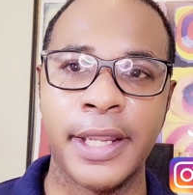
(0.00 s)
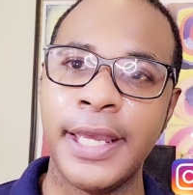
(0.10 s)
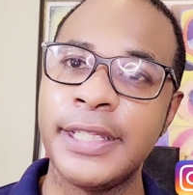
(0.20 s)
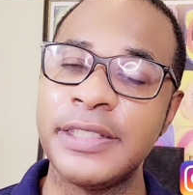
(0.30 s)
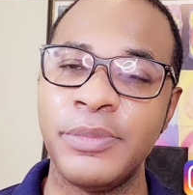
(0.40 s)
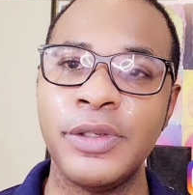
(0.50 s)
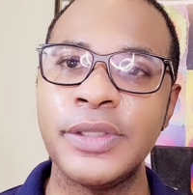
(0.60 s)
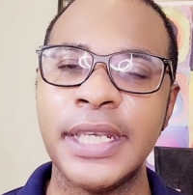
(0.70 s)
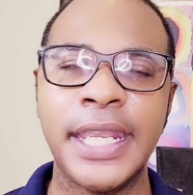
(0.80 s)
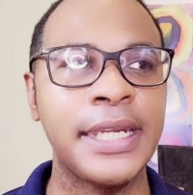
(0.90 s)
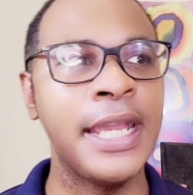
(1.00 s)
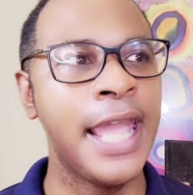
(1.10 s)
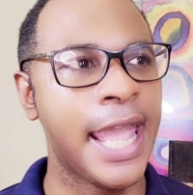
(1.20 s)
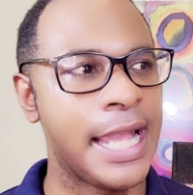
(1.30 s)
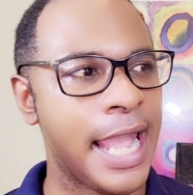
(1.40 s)
Kelly's music and,
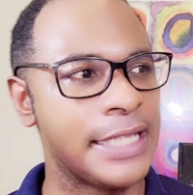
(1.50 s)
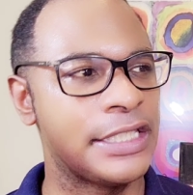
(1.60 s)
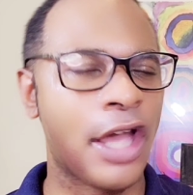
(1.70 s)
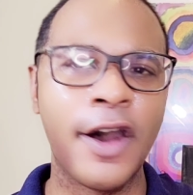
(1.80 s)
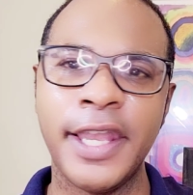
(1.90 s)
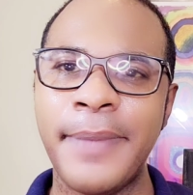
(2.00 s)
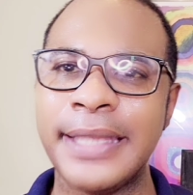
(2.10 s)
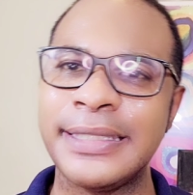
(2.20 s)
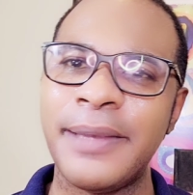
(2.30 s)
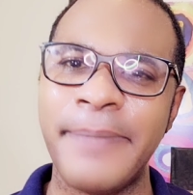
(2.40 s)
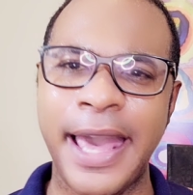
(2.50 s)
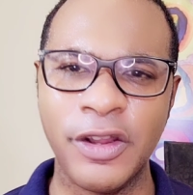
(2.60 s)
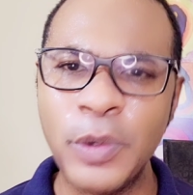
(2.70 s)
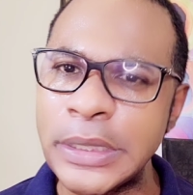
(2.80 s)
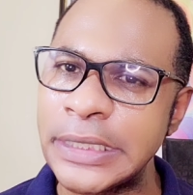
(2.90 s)
and, and saw him as
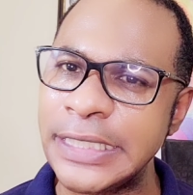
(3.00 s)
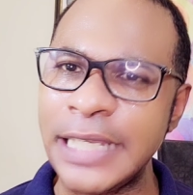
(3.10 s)
somebody who was